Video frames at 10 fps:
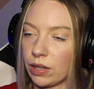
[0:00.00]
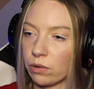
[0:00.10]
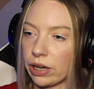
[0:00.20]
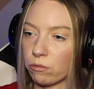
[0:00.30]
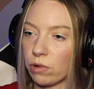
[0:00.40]

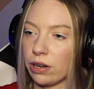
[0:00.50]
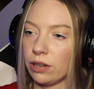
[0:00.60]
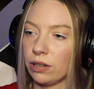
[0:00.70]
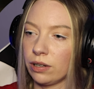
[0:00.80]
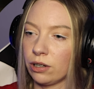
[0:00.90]
Okay,
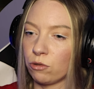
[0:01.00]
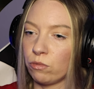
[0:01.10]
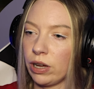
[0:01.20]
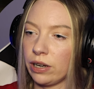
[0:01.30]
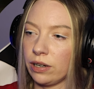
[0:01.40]

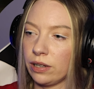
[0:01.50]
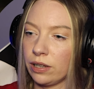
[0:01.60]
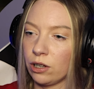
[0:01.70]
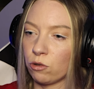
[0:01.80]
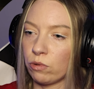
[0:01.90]
run. Run.
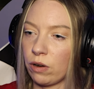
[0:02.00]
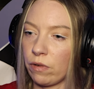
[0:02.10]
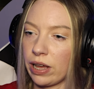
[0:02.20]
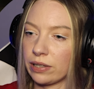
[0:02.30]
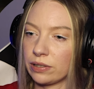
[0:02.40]
Run
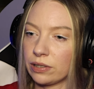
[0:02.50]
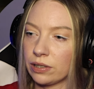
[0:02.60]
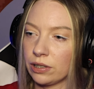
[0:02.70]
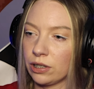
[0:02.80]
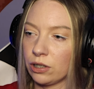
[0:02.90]
fast.
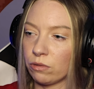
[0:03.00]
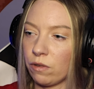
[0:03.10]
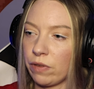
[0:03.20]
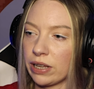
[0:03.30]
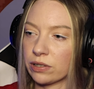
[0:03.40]

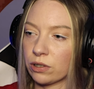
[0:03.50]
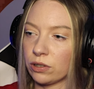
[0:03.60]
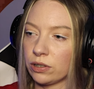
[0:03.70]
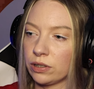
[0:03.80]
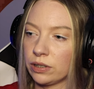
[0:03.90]
Run fast,
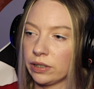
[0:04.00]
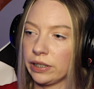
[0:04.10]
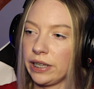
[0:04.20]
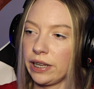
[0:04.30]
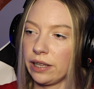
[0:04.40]
girl.
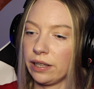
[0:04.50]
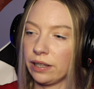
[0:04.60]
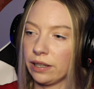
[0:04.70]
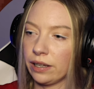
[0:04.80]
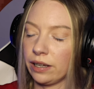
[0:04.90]
Get
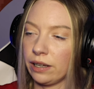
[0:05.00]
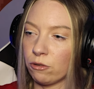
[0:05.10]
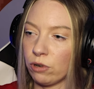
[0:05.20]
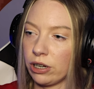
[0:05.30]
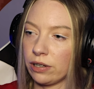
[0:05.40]

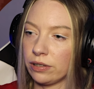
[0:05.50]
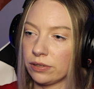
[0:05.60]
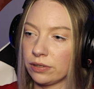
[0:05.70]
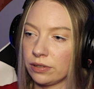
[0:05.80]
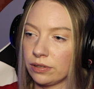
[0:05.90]
it. Run.
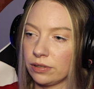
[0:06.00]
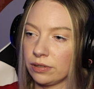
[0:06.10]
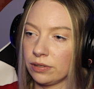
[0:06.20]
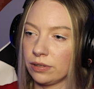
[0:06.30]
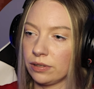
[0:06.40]

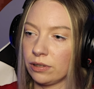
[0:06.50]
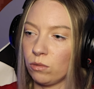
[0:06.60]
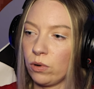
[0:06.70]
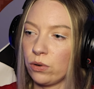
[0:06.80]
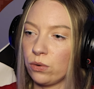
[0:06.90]

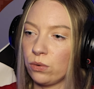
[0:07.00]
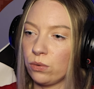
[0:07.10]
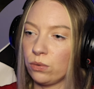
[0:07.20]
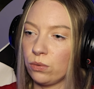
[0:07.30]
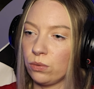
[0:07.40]

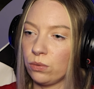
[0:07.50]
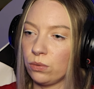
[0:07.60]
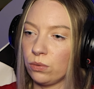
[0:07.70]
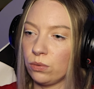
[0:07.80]
Woo!